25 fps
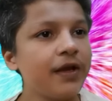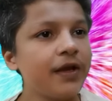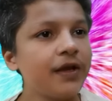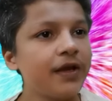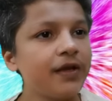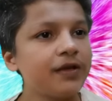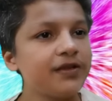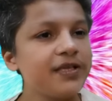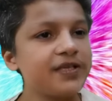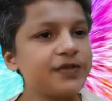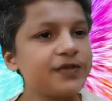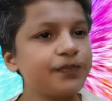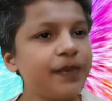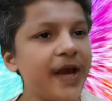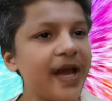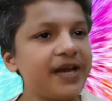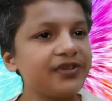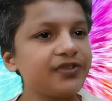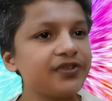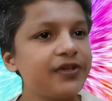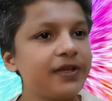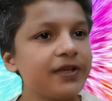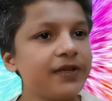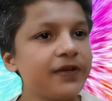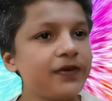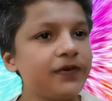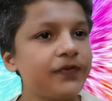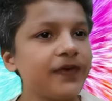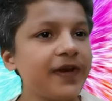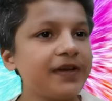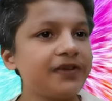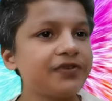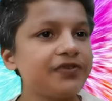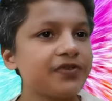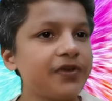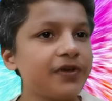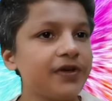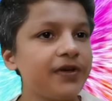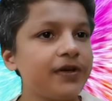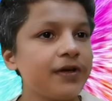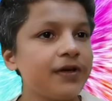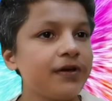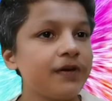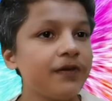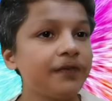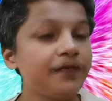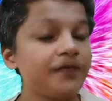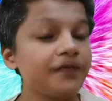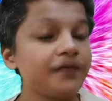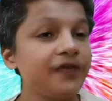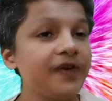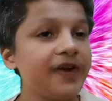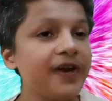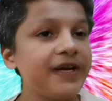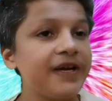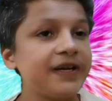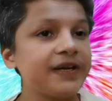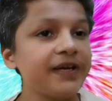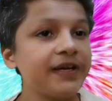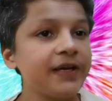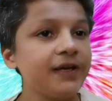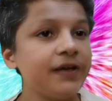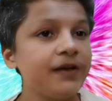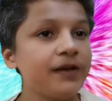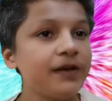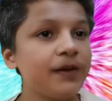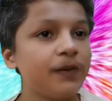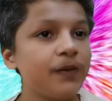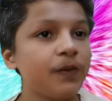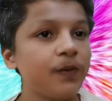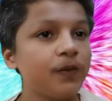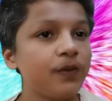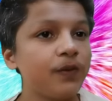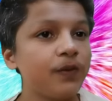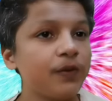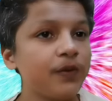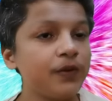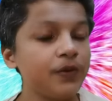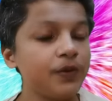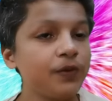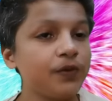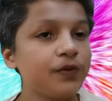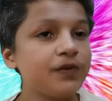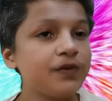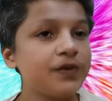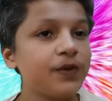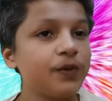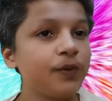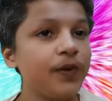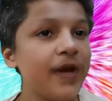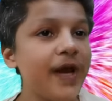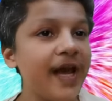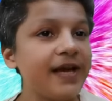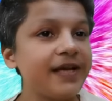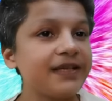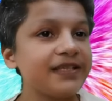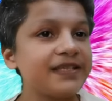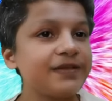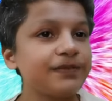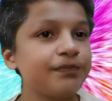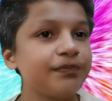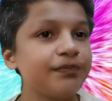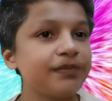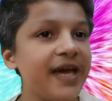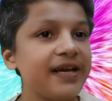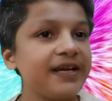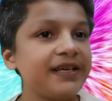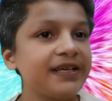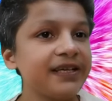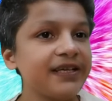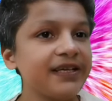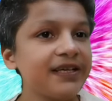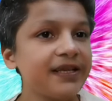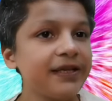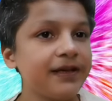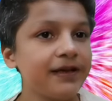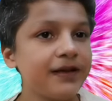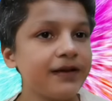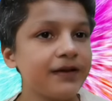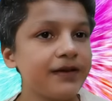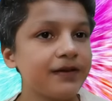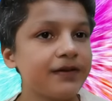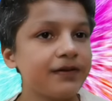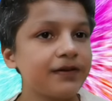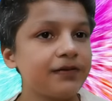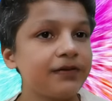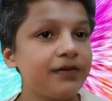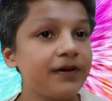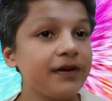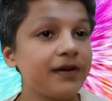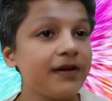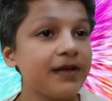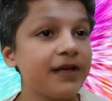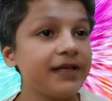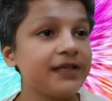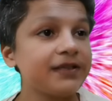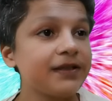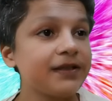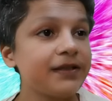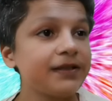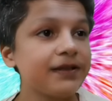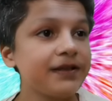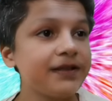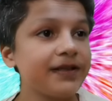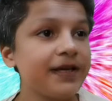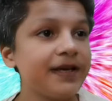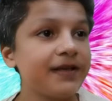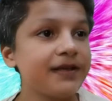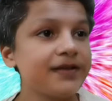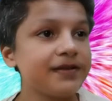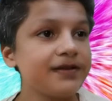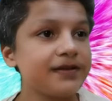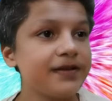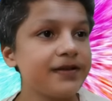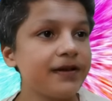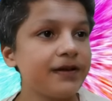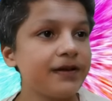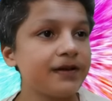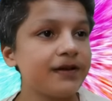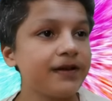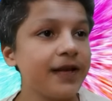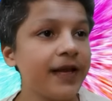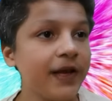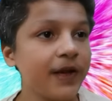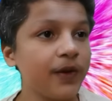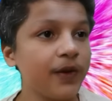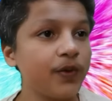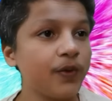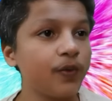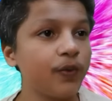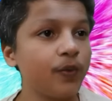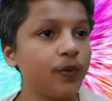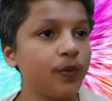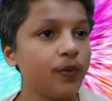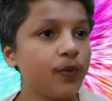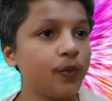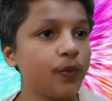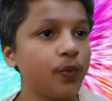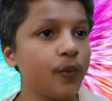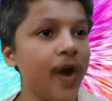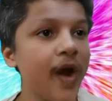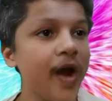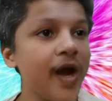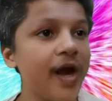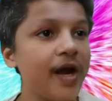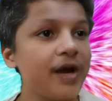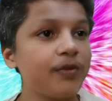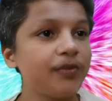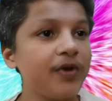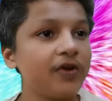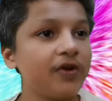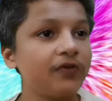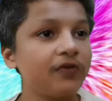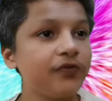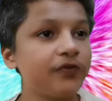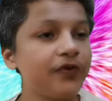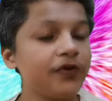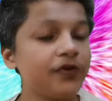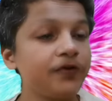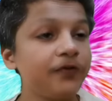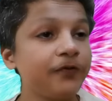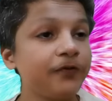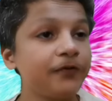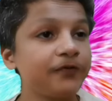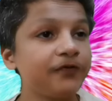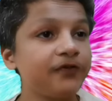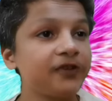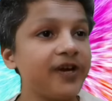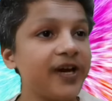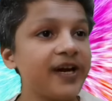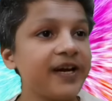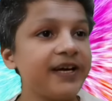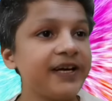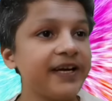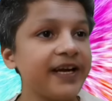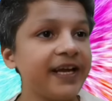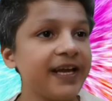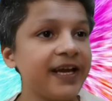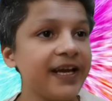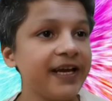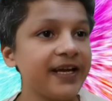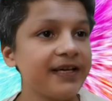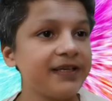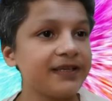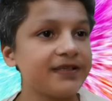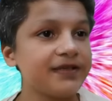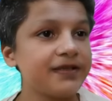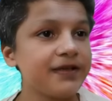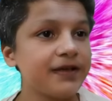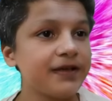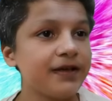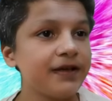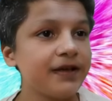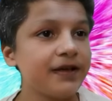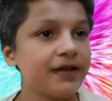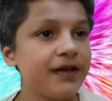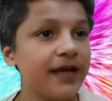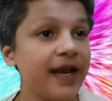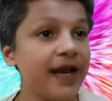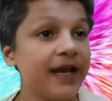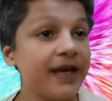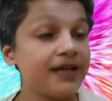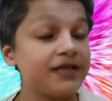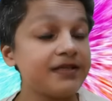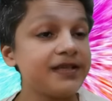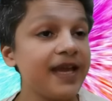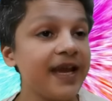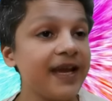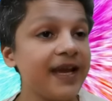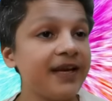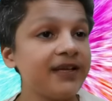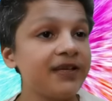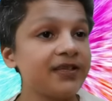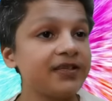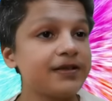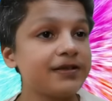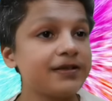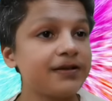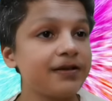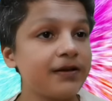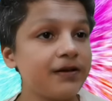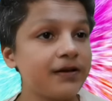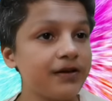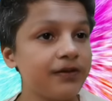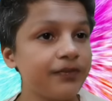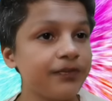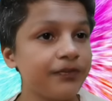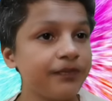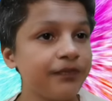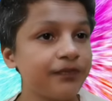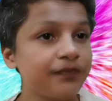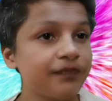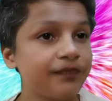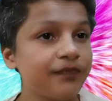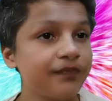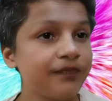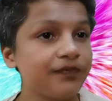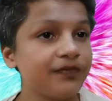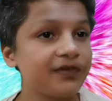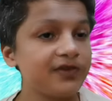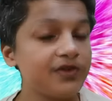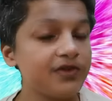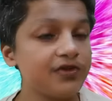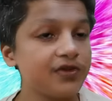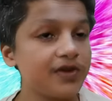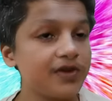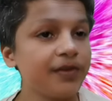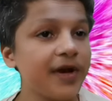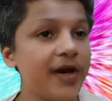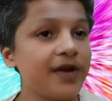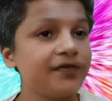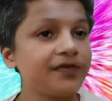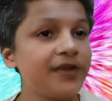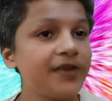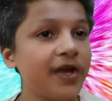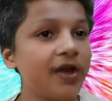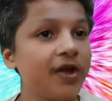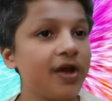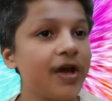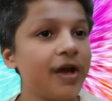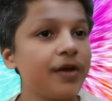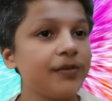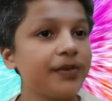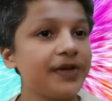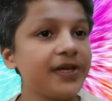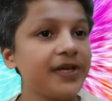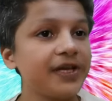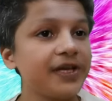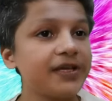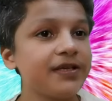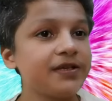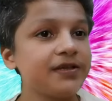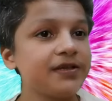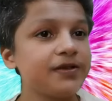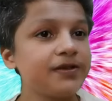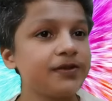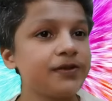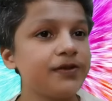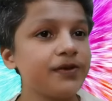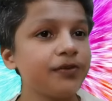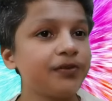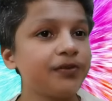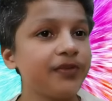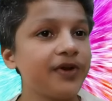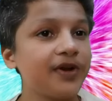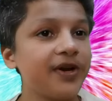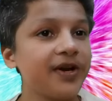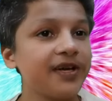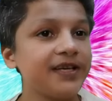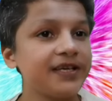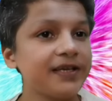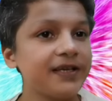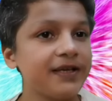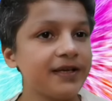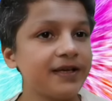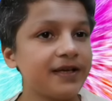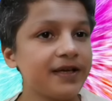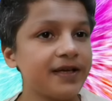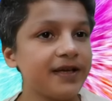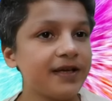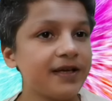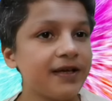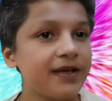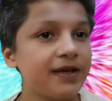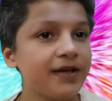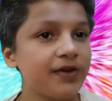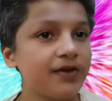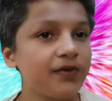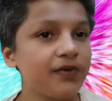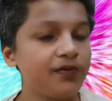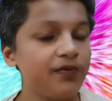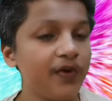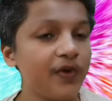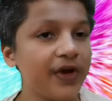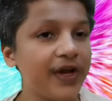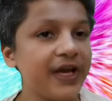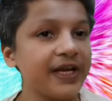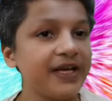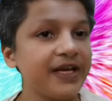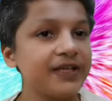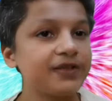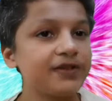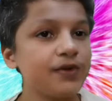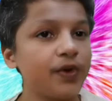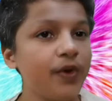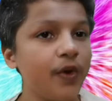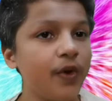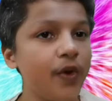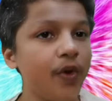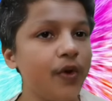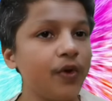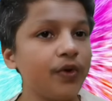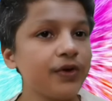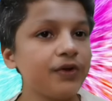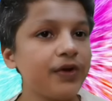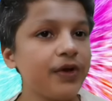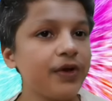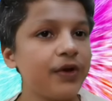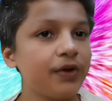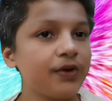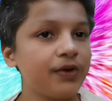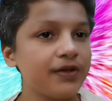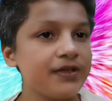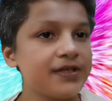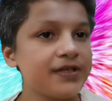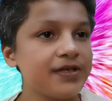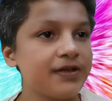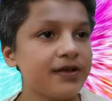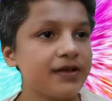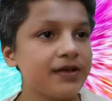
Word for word: The special effects are very used very sparingly for little things like a warm of fire ants and a sandstorm. So some of the comedy is too modern for its own good